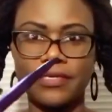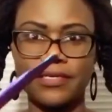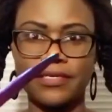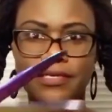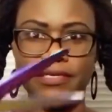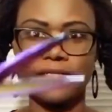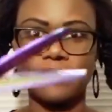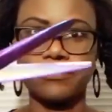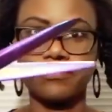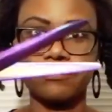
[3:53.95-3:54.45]

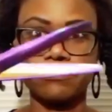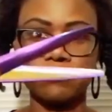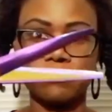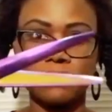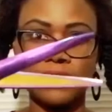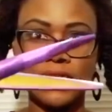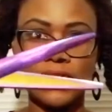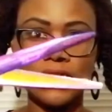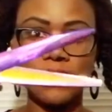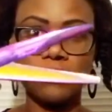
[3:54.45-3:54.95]
It's
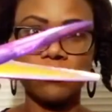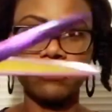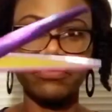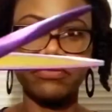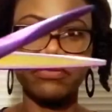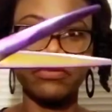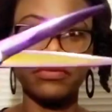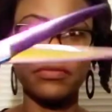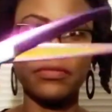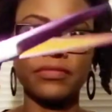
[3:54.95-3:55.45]
really
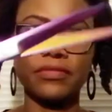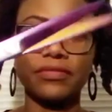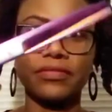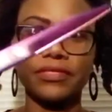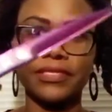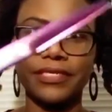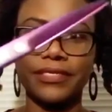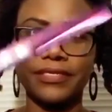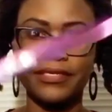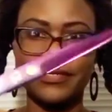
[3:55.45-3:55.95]
cool.
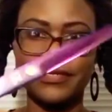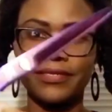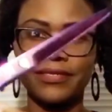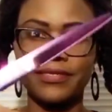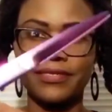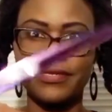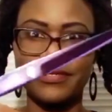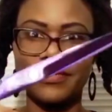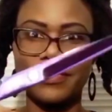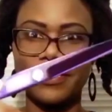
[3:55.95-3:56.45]

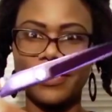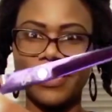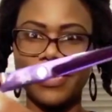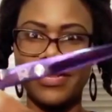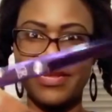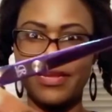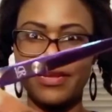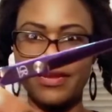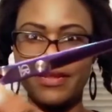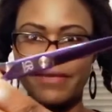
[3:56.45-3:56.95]
I
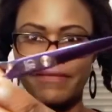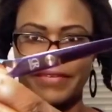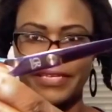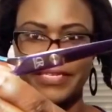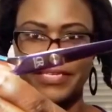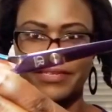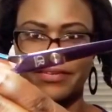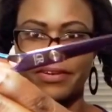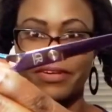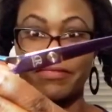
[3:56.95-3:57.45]
love it
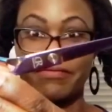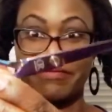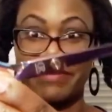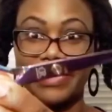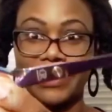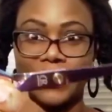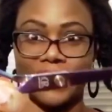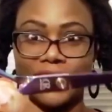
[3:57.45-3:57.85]
already.